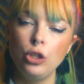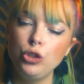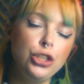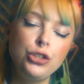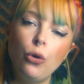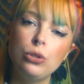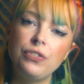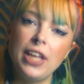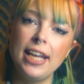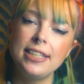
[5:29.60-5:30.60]
Due to all
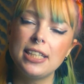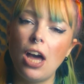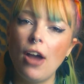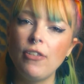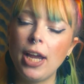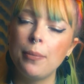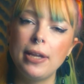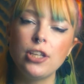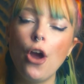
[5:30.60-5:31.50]
of this, I recommend